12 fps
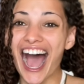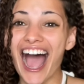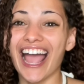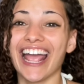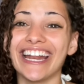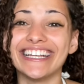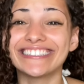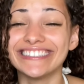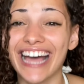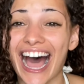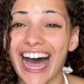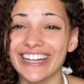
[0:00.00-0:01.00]
It is
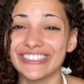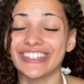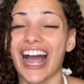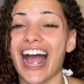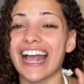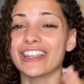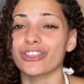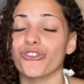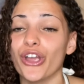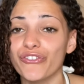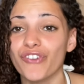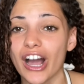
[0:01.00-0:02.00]
now, you guys,
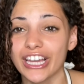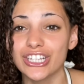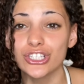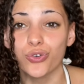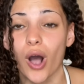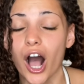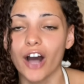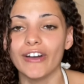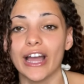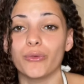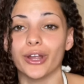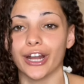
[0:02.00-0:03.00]
3:12,
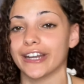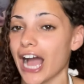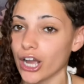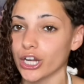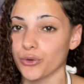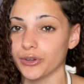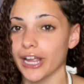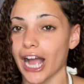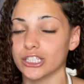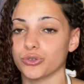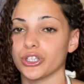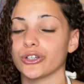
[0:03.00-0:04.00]
and we are now gonna
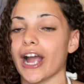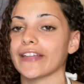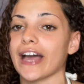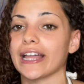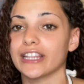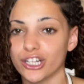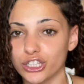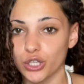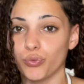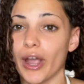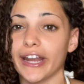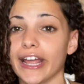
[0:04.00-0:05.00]
react to it, you guys. I literally
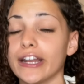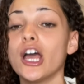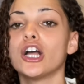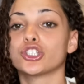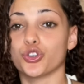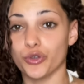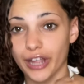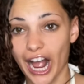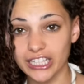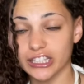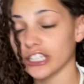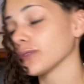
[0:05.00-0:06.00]
waited to
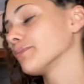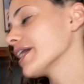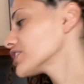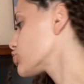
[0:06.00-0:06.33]
react to this bitch,